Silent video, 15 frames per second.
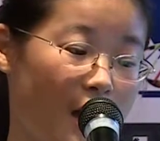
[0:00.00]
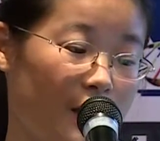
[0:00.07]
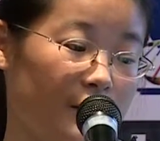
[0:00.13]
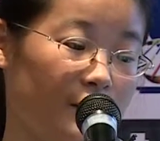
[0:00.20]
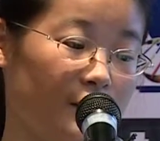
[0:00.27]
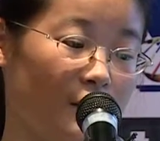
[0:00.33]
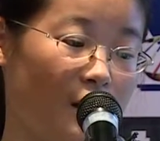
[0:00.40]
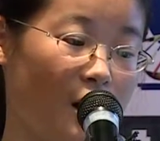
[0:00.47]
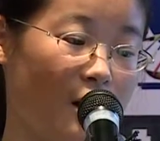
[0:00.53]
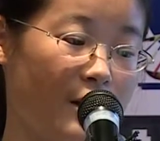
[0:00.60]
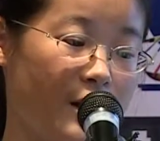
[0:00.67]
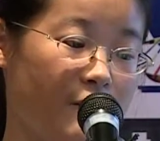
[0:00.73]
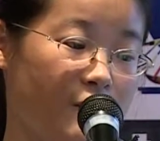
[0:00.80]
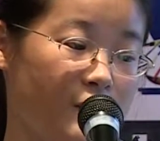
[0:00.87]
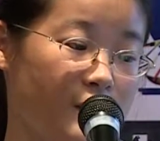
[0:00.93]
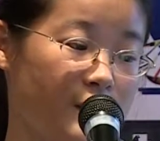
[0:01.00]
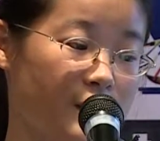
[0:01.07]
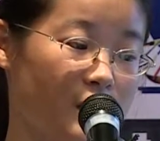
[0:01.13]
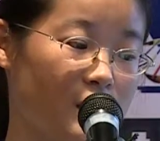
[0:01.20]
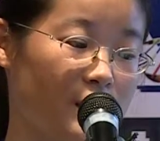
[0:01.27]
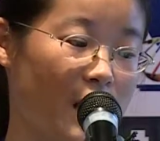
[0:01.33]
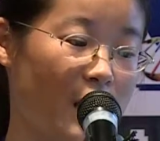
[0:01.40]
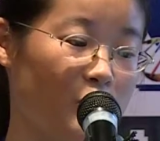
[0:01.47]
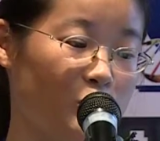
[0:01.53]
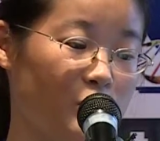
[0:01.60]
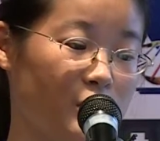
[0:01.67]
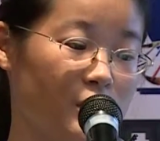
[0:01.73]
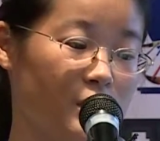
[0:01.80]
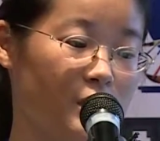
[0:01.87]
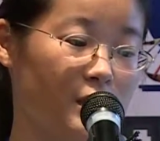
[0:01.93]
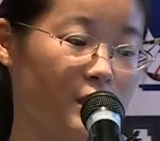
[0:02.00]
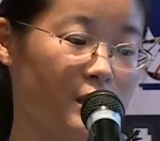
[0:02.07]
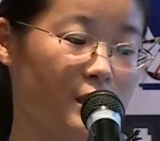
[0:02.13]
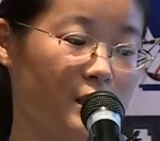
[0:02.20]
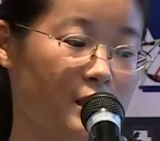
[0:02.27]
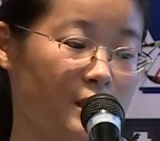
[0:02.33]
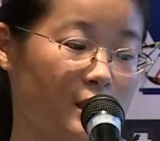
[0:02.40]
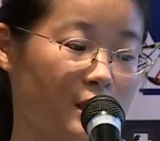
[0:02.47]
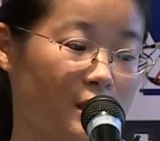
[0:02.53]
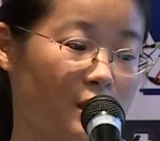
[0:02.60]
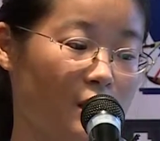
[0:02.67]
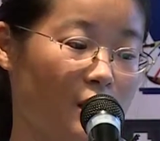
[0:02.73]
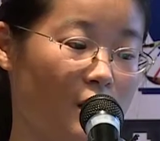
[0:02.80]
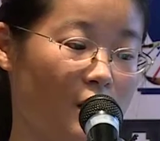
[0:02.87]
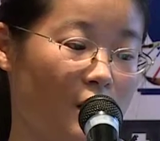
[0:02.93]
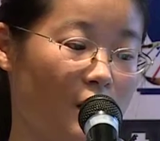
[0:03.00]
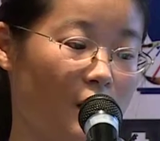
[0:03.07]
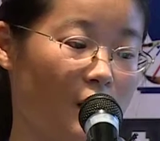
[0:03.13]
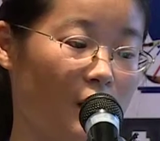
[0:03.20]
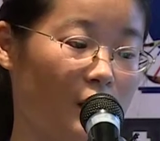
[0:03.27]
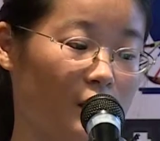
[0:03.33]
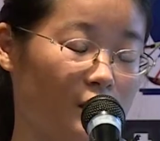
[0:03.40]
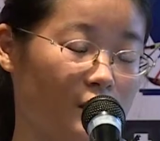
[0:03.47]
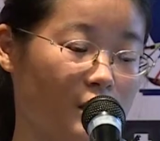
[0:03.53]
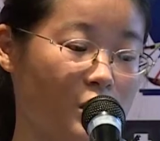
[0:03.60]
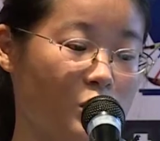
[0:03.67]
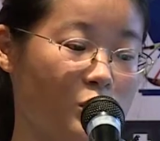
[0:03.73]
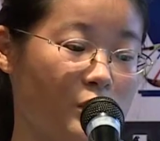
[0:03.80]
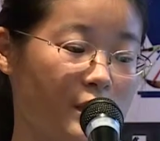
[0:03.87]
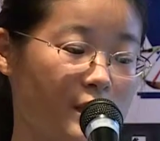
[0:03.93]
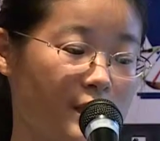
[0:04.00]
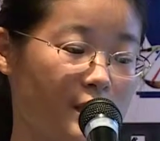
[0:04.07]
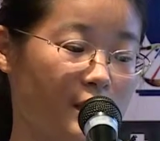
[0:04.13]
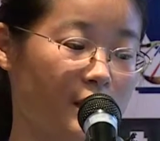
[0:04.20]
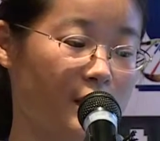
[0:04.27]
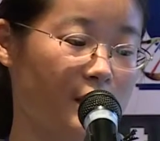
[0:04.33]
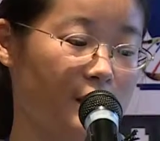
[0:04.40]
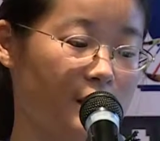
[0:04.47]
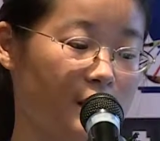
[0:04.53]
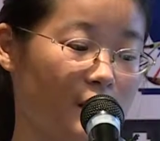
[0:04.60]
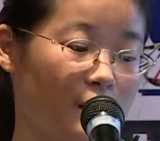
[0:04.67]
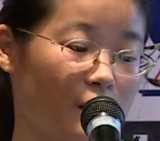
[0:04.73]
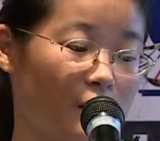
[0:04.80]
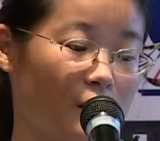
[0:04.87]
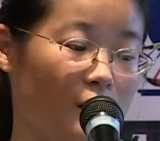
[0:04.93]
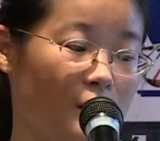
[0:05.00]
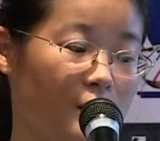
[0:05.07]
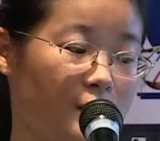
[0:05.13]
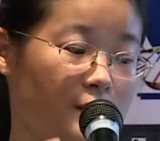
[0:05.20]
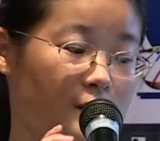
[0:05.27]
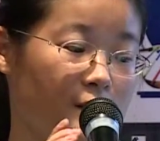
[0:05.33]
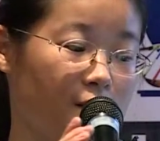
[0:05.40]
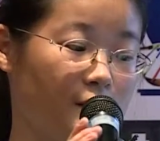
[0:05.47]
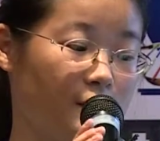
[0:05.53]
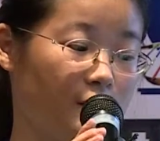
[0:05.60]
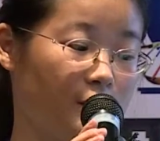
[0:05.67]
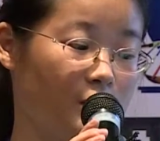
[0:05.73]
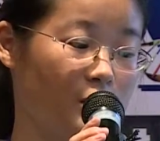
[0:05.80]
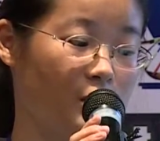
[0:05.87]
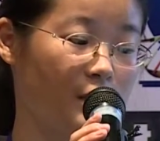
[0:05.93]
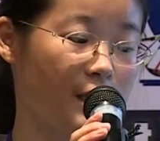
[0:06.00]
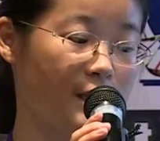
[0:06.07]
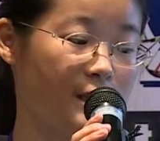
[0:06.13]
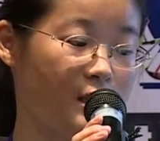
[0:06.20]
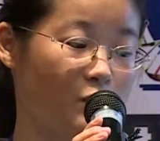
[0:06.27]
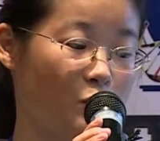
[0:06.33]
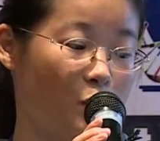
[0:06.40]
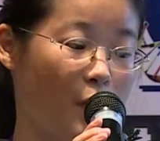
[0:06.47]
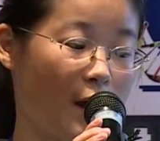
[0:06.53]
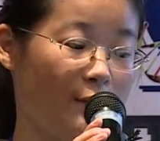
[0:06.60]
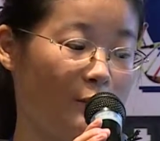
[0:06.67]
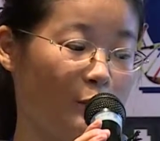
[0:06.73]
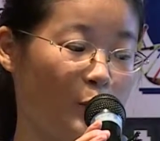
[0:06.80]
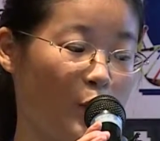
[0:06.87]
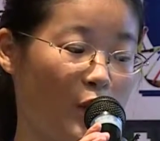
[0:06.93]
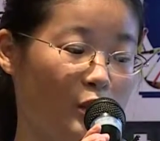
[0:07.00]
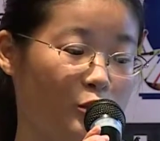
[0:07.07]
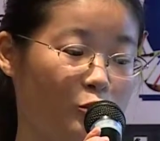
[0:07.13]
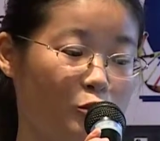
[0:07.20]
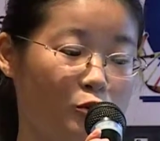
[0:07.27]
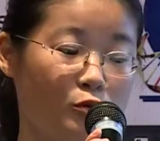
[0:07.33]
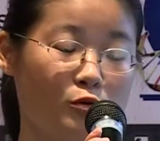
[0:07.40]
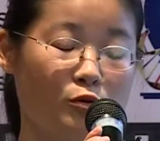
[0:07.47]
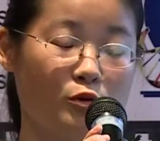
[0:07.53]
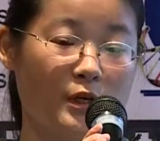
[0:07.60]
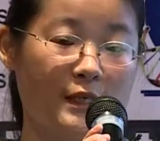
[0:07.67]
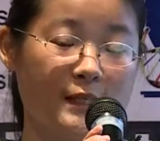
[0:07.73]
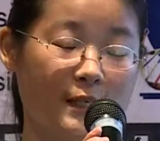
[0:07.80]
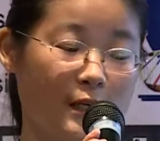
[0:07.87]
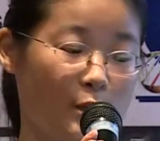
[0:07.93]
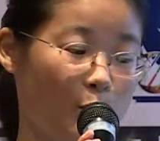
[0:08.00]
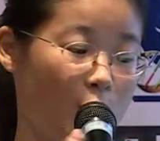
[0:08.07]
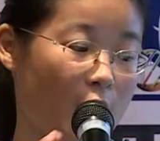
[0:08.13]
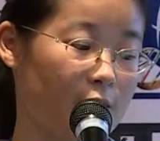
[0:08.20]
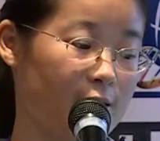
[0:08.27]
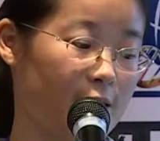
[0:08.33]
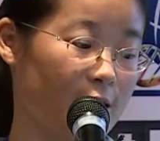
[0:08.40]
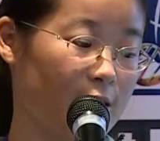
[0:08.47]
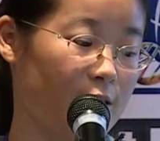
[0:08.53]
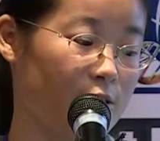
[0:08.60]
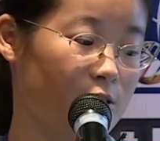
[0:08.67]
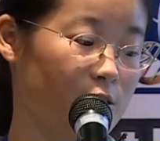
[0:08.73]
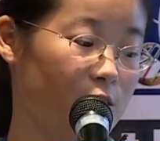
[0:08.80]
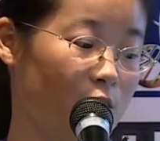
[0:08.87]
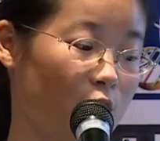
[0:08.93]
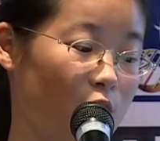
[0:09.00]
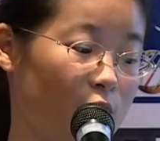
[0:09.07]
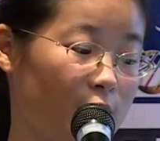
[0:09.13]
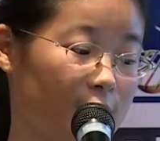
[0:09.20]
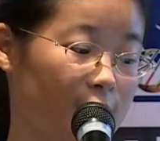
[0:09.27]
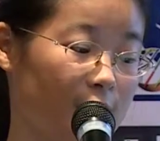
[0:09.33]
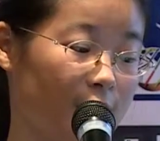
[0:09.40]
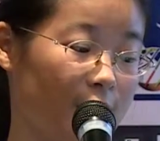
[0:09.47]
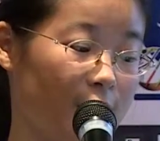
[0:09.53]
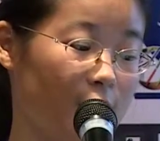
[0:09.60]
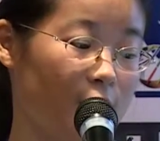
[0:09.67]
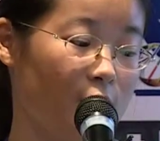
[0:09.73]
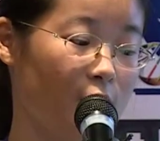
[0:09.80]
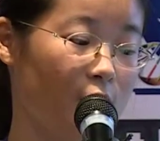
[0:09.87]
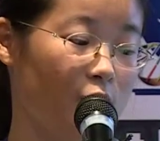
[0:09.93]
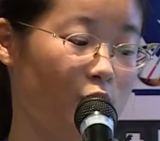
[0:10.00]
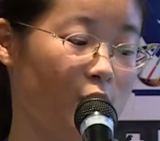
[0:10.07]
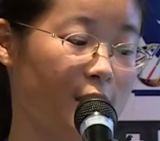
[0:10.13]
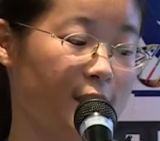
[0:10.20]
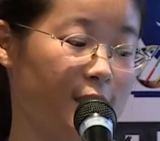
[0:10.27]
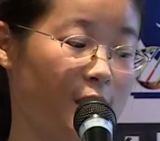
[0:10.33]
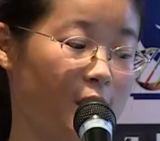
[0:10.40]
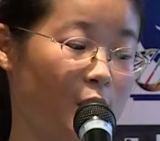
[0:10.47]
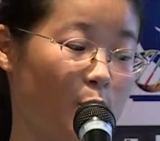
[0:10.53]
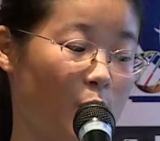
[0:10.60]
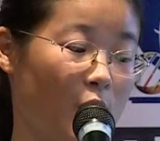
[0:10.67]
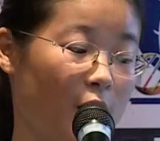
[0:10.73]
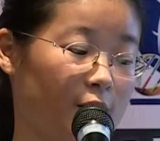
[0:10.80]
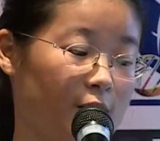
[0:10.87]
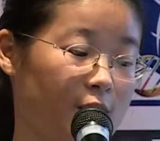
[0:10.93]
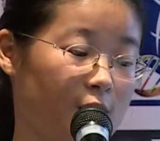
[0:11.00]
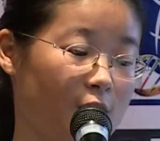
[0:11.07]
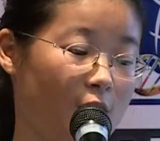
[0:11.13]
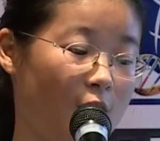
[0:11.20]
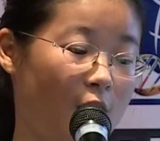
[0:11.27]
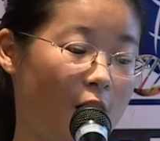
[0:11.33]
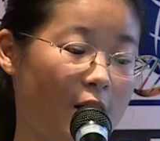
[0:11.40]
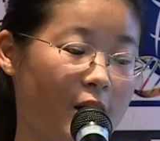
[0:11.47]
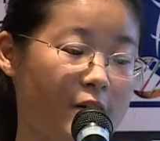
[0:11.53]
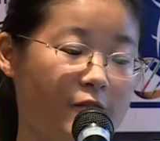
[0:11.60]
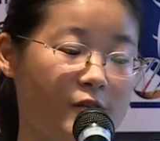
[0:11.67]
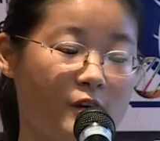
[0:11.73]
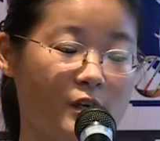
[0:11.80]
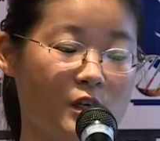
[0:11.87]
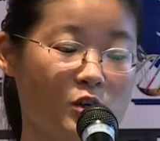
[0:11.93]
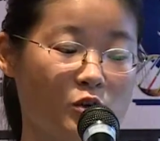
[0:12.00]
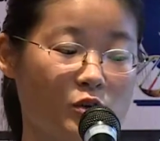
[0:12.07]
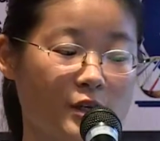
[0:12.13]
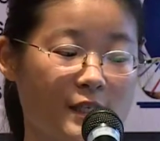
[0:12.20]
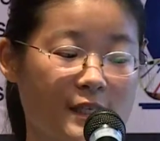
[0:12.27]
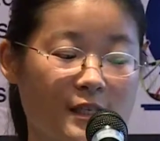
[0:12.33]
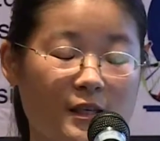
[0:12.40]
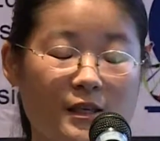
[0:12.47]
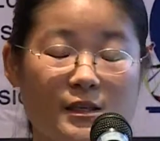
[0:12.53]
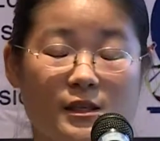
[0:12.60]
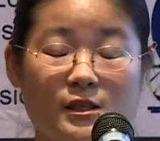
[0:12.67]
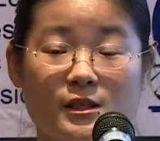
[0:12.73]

and however the nitrate is decreased in the GS1.2 transgenic plants and the GLNA transgenic plants, however increased in the